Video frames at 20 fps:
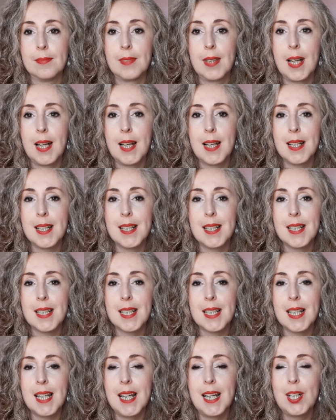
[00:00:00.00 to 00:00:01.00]
And
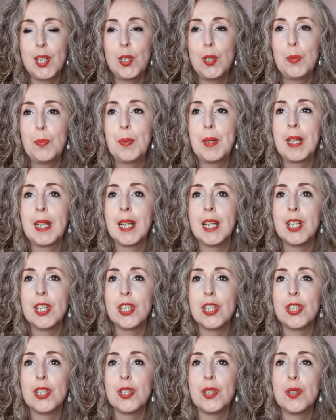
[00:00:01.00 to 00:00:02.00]
can you begin
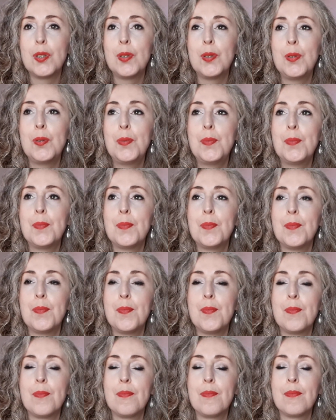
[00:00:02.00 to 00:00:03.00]
to
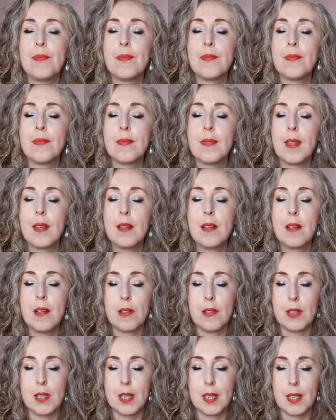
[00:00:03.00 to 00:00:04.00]

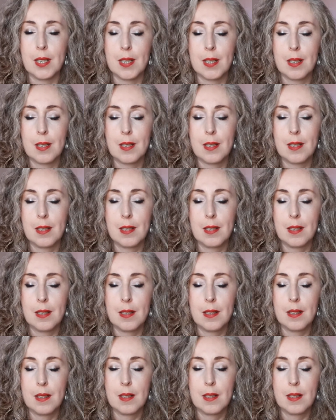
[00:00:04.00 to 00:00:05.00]
notice
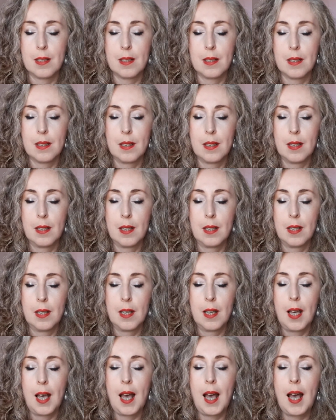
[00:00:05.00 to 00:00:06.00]

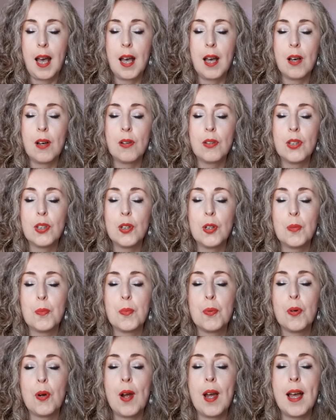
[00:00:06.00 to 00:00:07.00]
how your
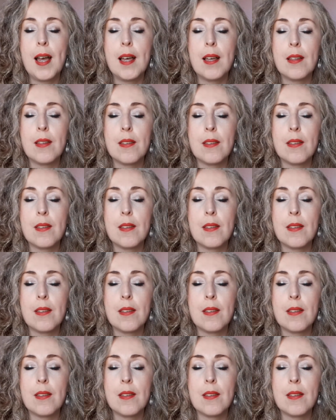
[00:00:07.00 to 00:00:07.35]
breath